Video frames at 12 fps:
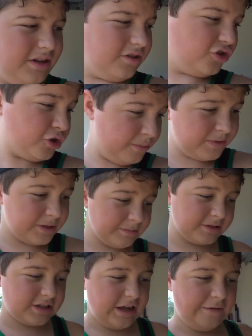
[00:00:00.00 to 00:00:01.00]
to trim some
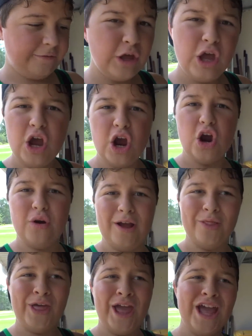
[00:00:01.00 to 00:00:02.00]
stuff around the